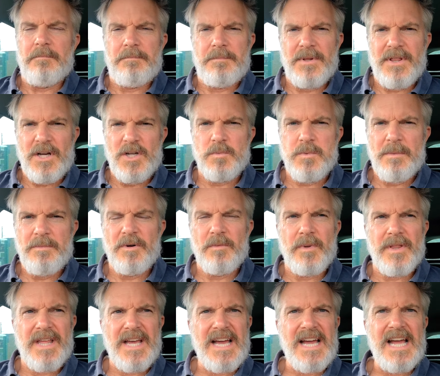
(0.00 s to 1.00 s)
But those women
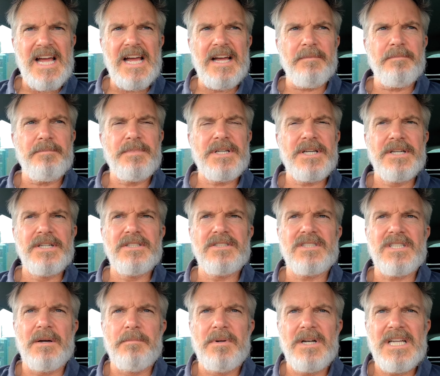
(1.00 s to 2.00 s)
were there
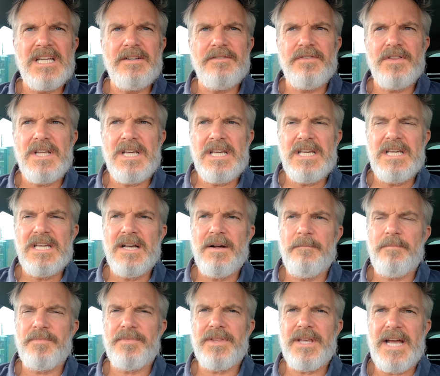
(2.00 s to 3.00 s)
because I believe the
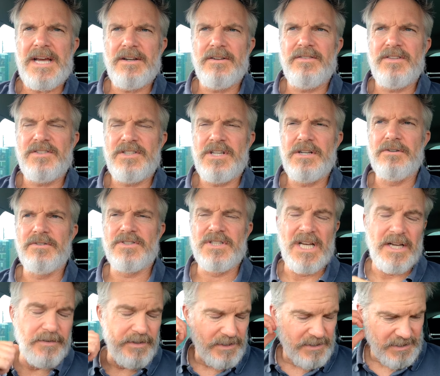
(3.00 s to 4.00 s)
head of the Secret
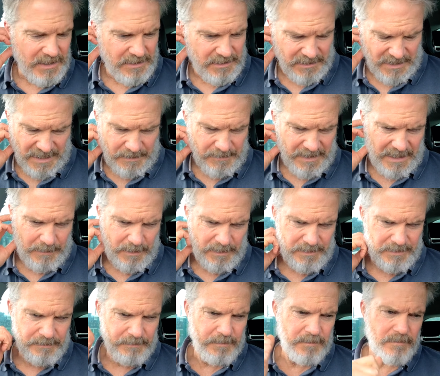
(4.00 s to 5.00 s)
Service, this Kimberly
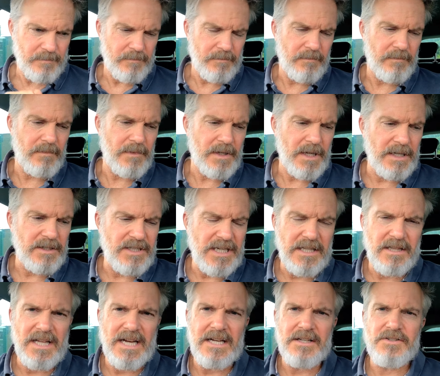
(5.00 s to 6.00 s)
woman,
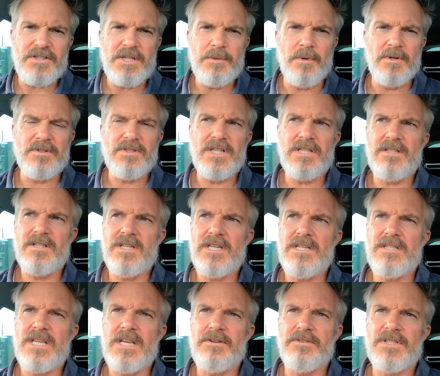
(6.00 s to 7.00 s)
said that she wanted
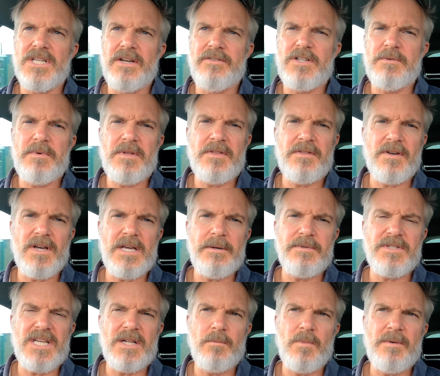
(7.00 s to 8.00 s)
the Secret Service to be
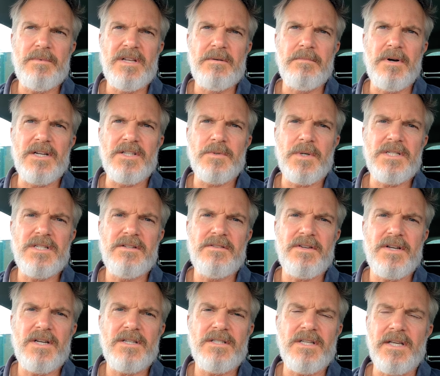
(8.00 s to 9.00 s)
30% women by
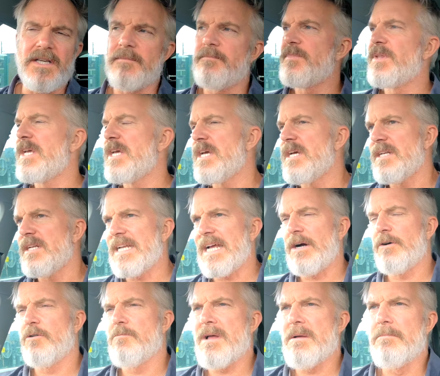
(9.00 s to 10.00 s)
2030.
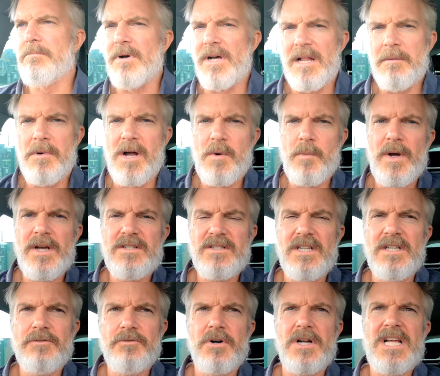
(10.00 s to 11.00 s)
Now, remember, Mike Wiggs
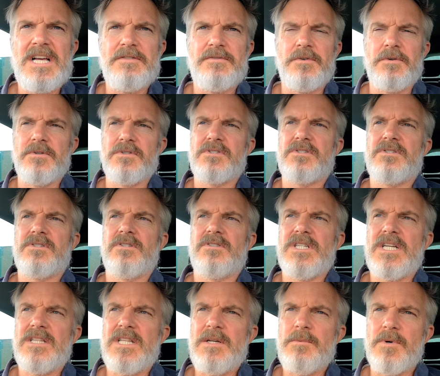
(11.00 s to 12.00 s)
in the Royal Air Force
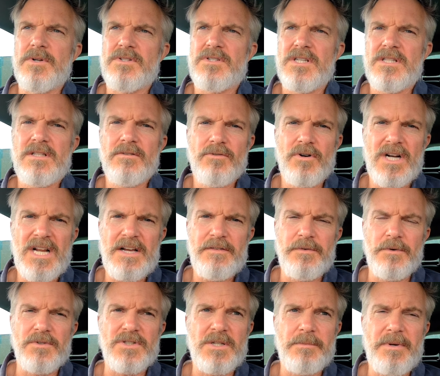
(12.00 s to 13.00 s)
said that he wanted the Royal Air
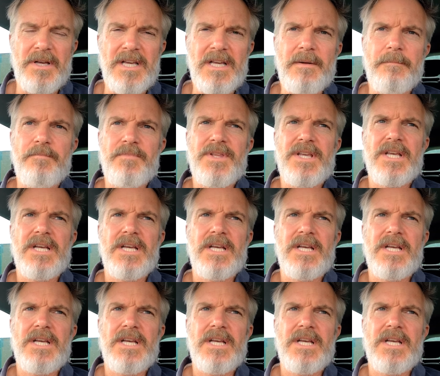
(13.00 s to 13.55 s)
Force to be